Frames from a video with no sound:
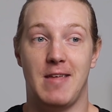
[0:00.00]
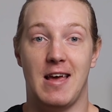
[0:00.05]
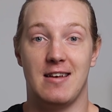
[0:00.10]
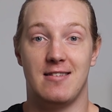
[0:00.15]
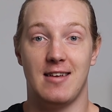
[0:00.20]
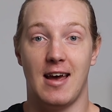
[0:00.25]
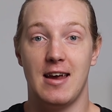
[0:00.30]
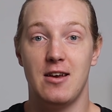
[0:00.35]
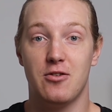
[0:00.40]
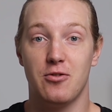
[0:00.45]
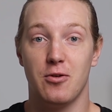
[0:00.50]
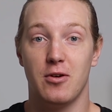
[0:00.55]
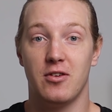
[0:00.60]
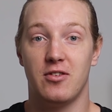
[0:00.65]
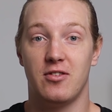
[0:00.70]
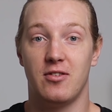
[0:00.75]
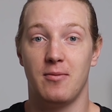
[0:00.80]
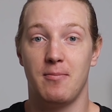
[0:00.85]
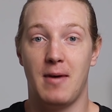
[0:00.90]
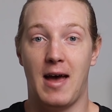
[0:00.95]
they're
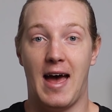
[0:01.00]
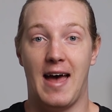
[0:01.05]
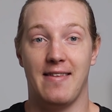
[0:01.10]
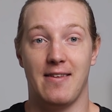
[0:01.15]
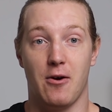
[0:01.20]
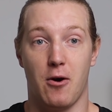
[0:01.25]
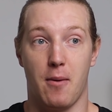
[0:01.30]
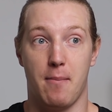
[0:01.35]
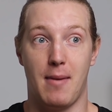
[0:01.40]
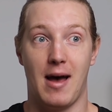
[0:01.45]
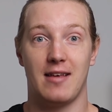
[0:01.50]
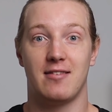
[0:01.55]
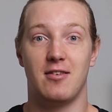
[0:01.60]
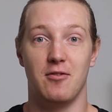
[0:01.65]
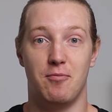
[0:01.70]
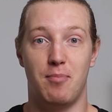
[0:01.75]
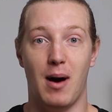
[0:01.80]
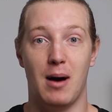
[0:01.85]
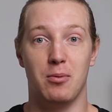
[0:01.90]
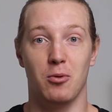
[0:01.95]
dangerous and they're a
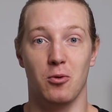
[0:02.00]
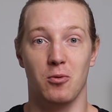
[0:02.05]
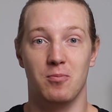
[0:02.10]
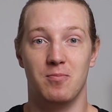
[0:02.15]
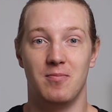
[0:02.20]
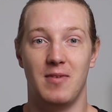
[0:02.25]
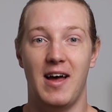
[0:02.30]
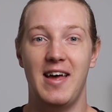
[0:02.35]
massive bubble.